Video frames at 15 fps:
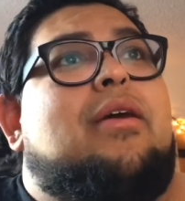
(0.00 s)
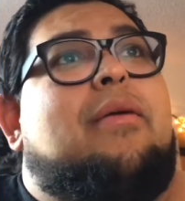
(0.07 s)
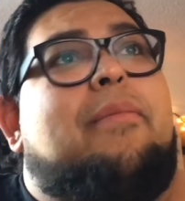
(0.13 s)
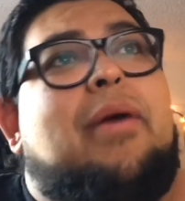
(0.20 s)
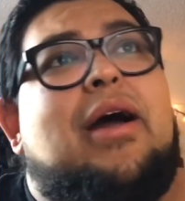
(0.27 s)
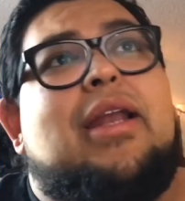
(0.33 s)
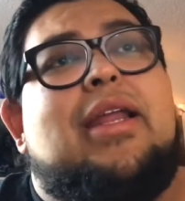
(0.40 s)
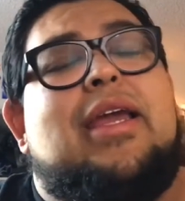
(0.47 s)

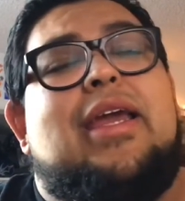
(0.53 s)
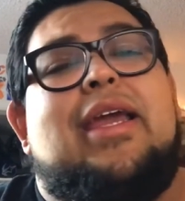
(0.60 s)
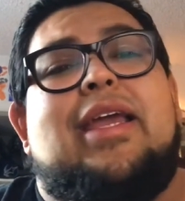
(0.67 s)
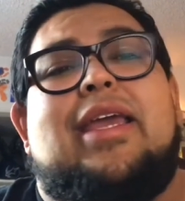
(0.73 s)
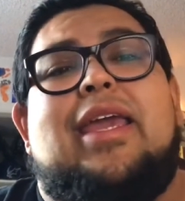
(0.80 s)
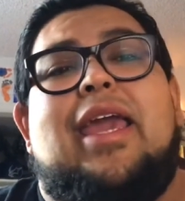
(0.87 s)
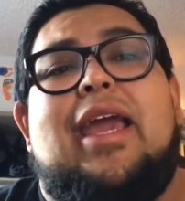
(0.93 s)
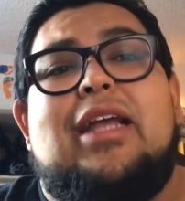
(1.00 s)
But it
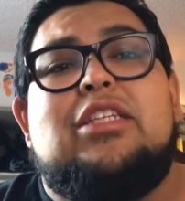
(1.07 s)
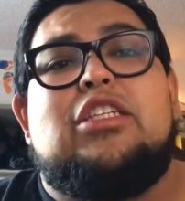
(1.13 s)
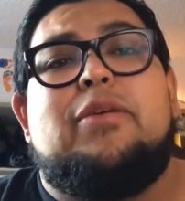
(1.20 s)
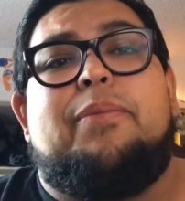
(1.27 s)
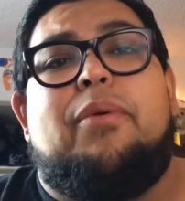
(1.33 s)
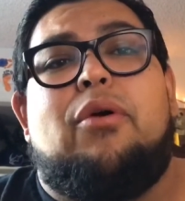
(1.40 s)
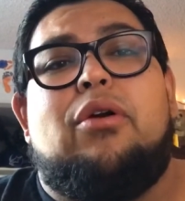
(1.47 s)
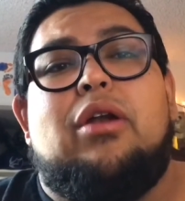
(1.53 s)
can
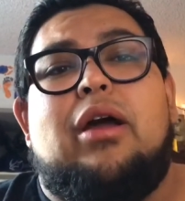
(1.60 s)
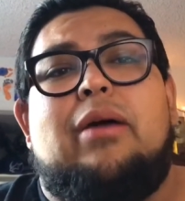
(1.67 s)
support